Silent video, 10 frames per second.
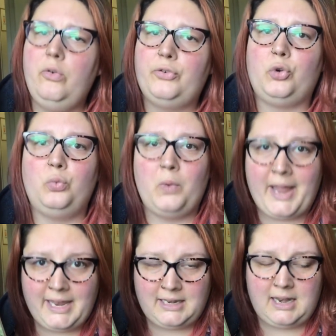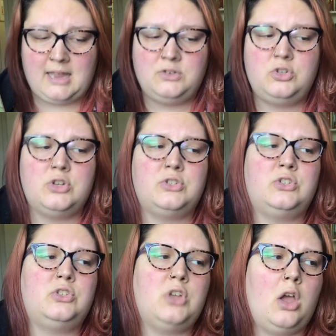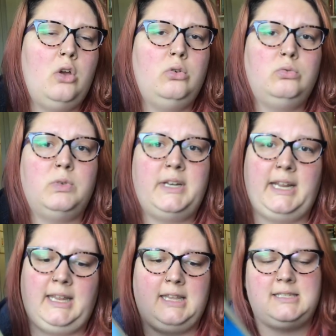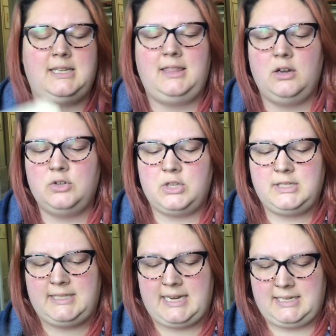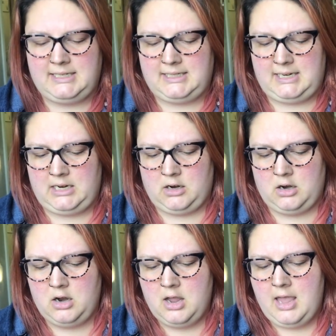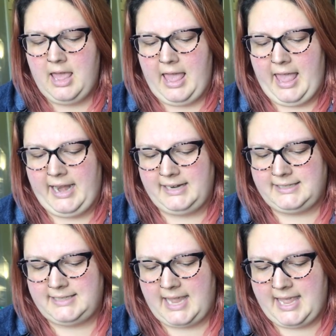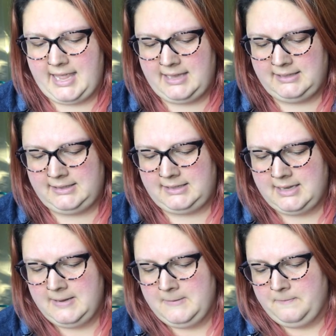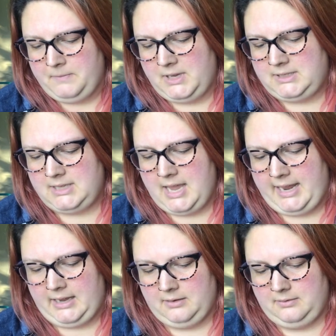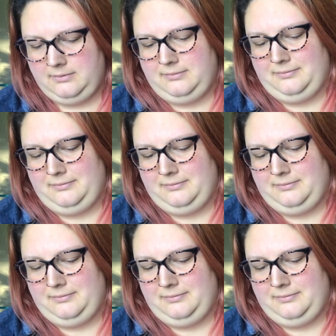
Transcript: overwritten and just so ridiculous. Like there's a sentence in here and it says, it's like,